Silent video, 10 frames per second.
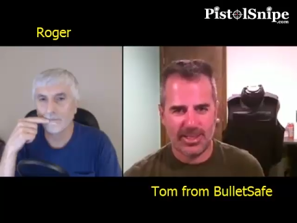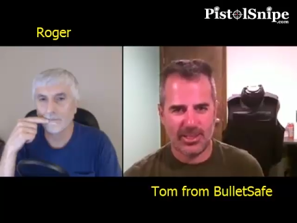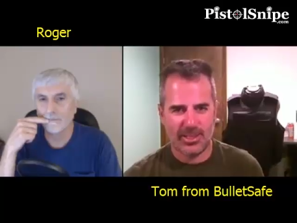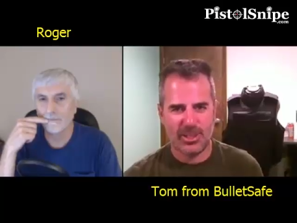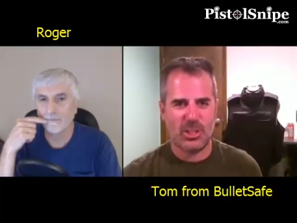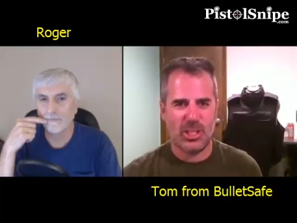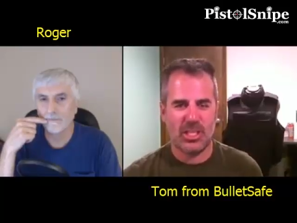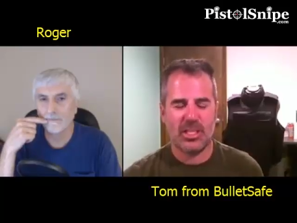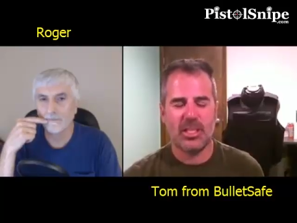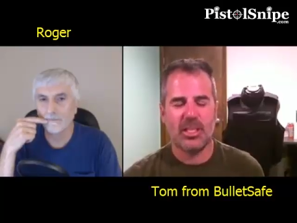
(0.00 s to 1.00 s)

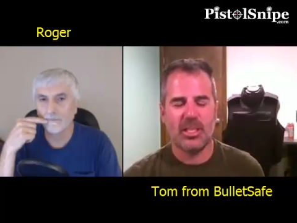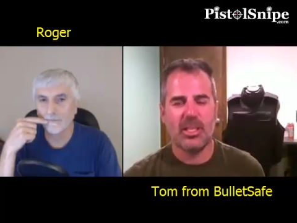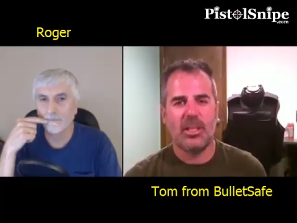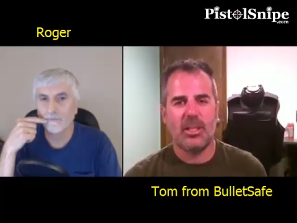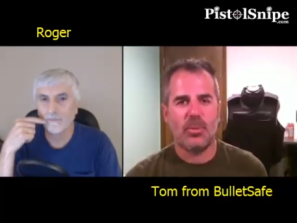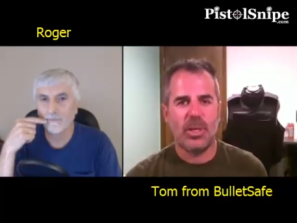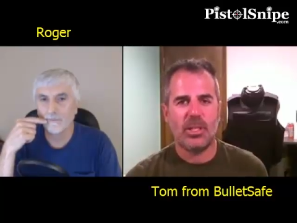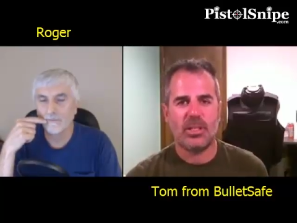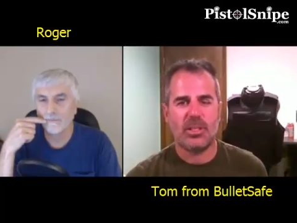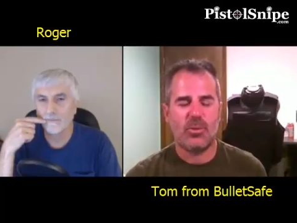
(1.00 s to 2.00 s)
Speaker 1: stitching, but we
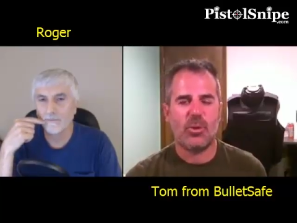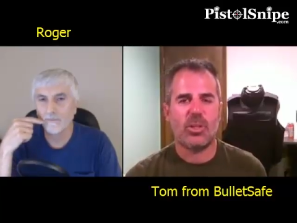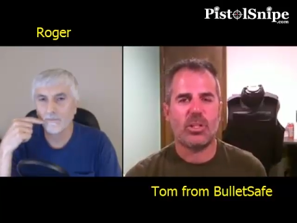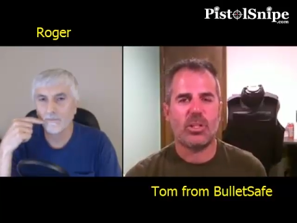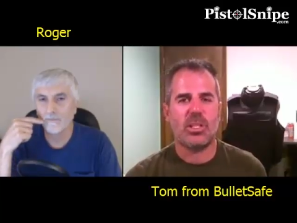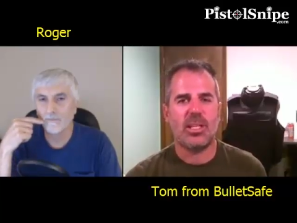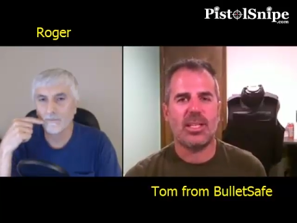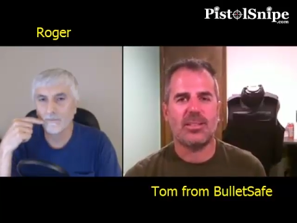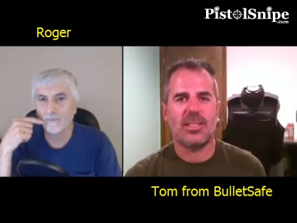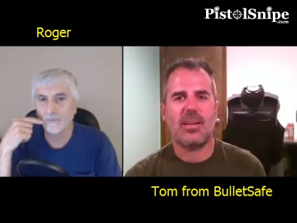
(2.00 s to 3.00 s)
just focus on the
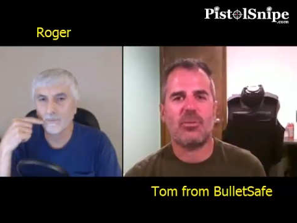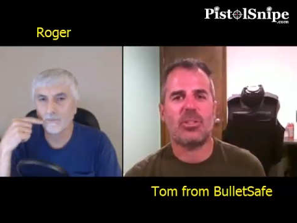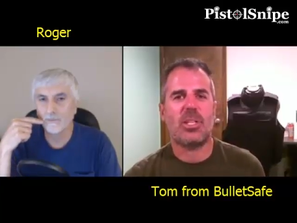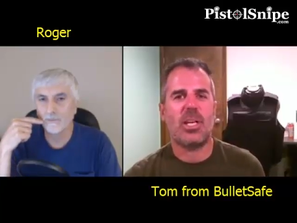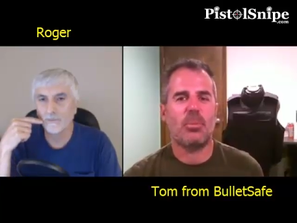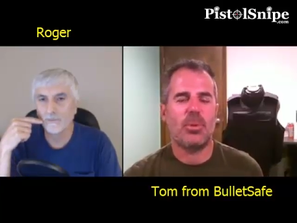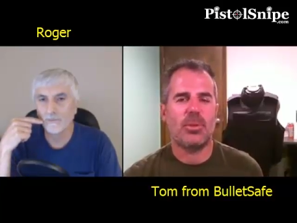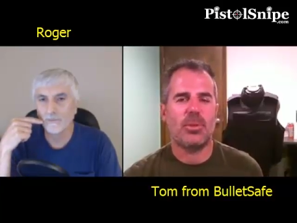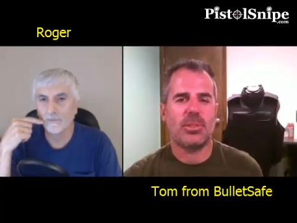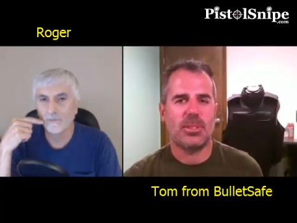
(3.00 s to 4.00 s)
things that have to stop the
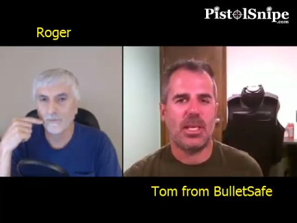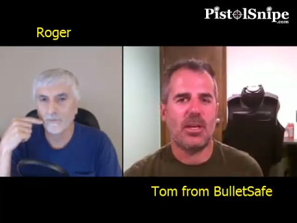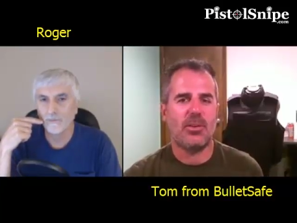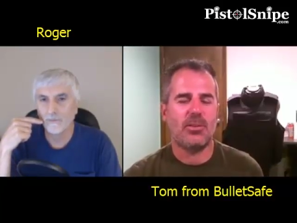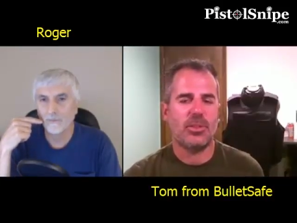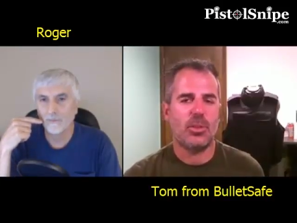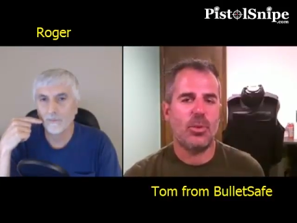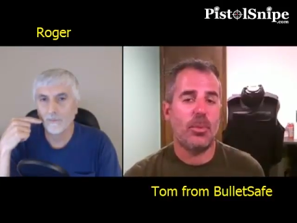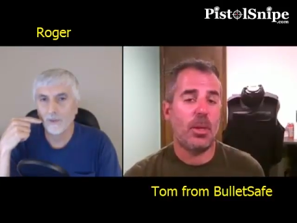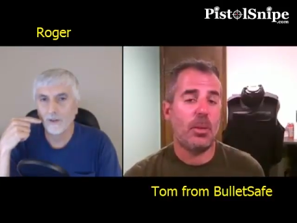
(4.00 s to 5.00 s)
bullets themselves. So
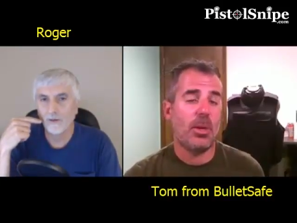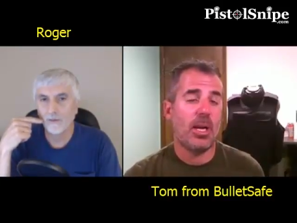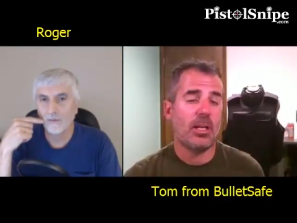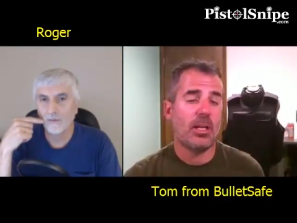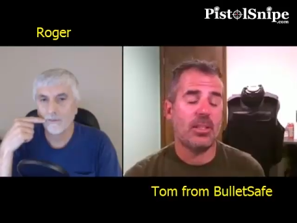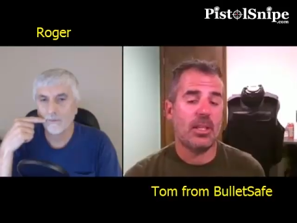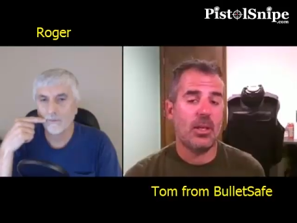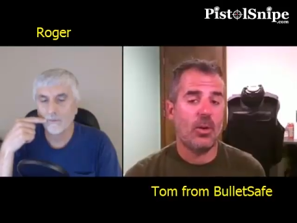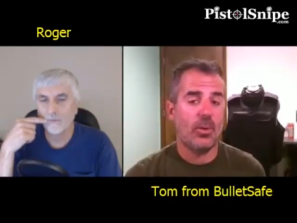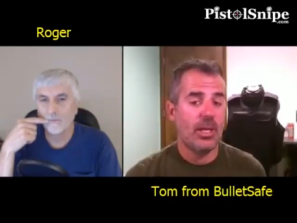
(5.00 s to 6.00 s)
we make products that
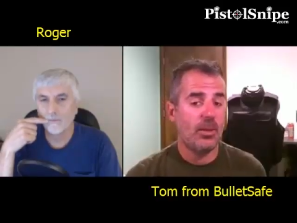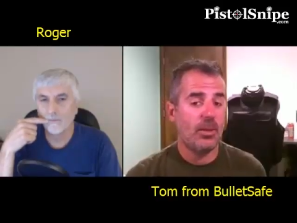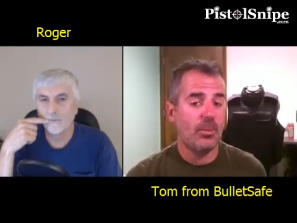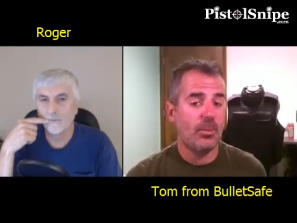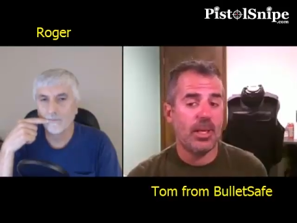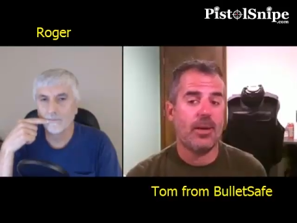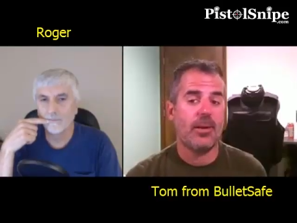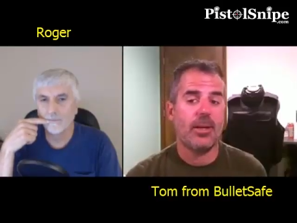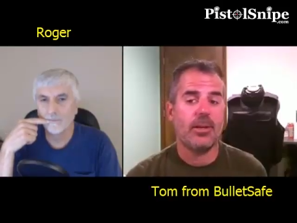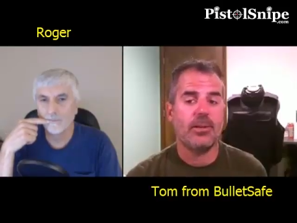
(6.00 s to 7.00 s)
go in plate
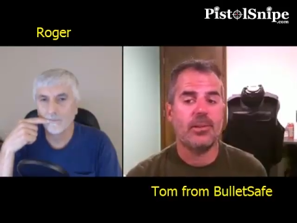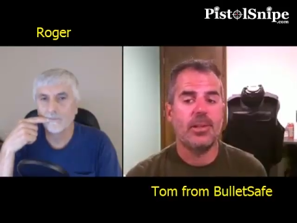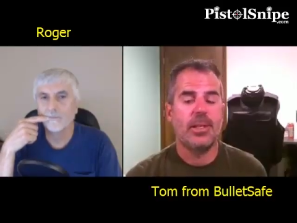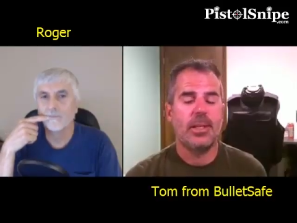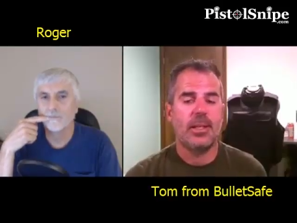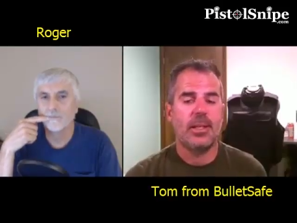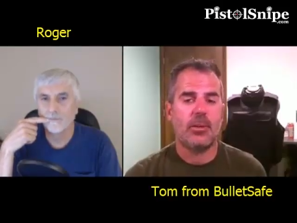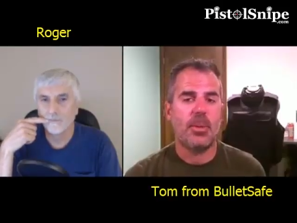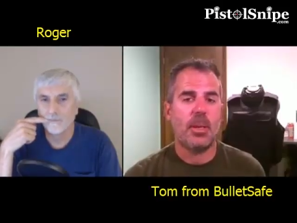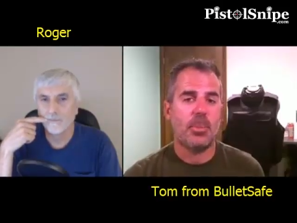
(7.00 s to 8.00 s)
carriers, like
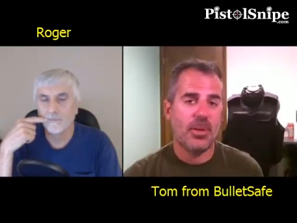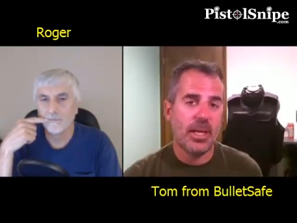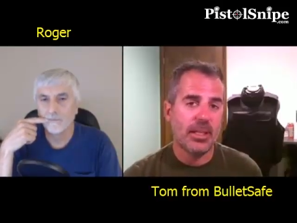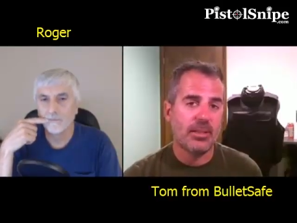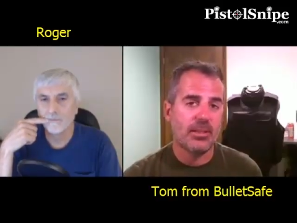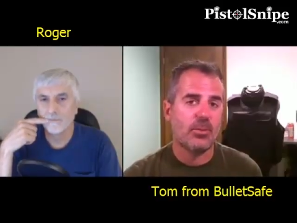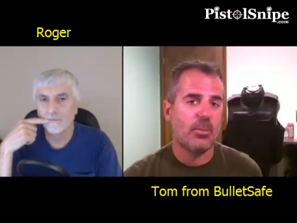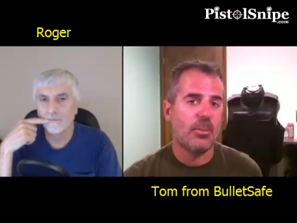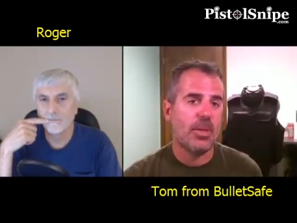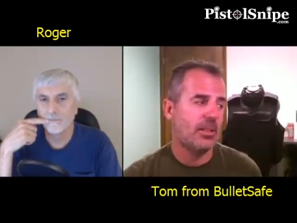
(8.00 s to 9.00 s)
we make plates and we
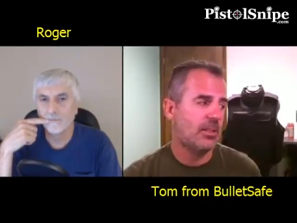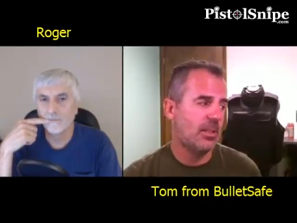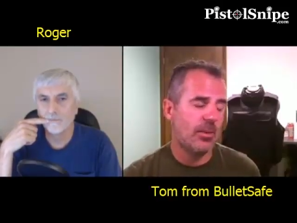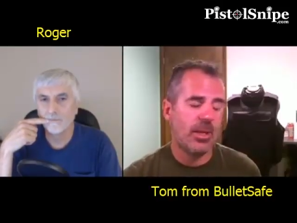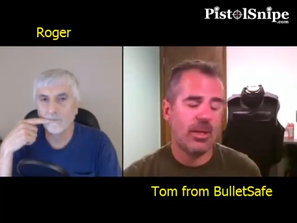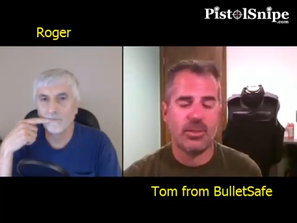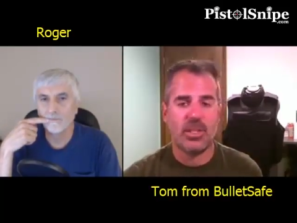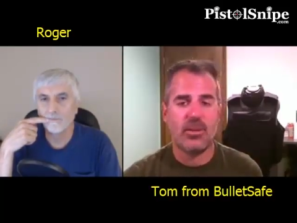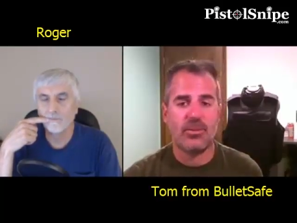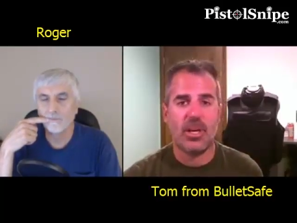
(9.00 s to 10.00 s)
make a we have a
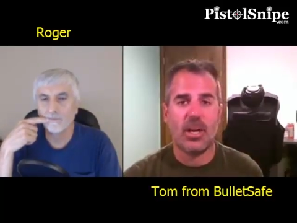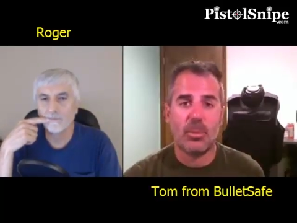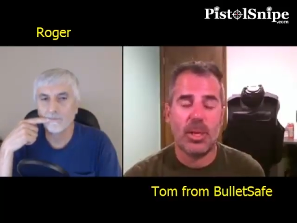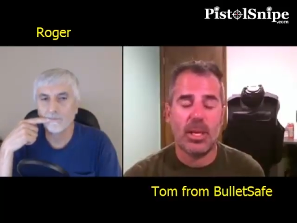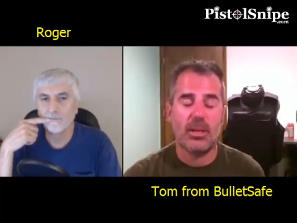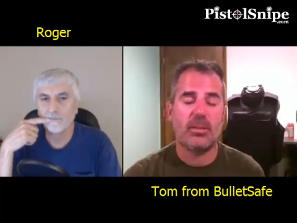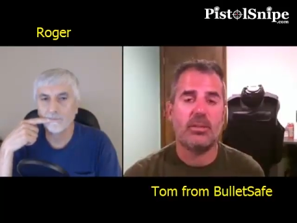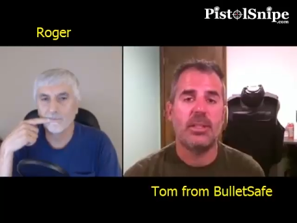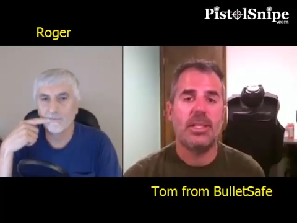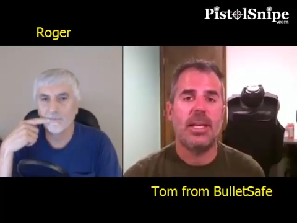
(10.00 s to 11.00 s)
soft armor
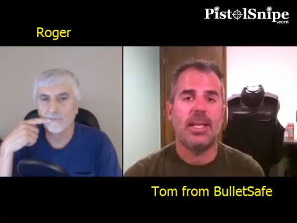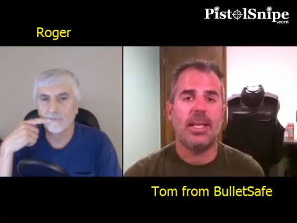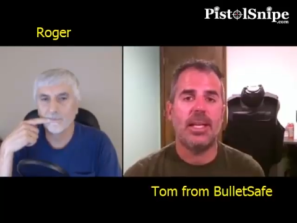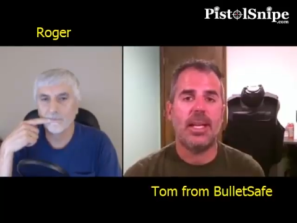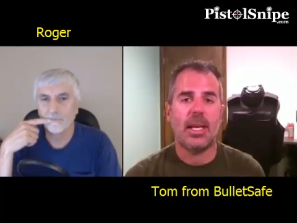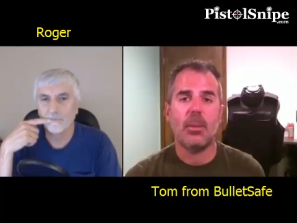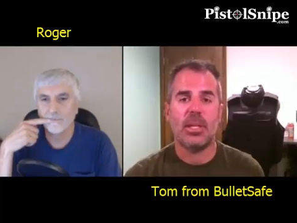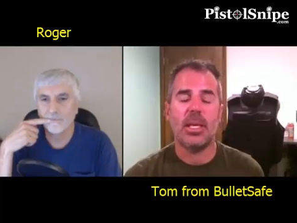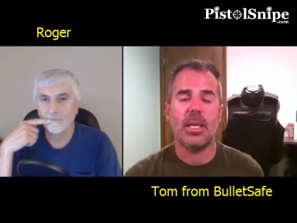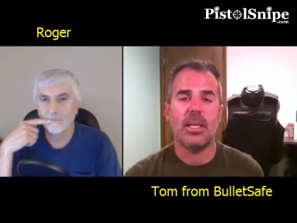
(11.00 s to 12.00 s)
panel and that type of
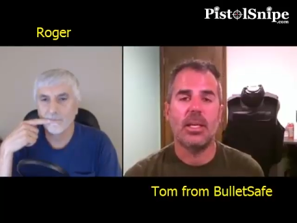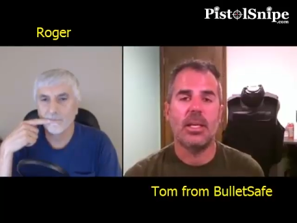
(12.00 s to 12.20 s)
thing.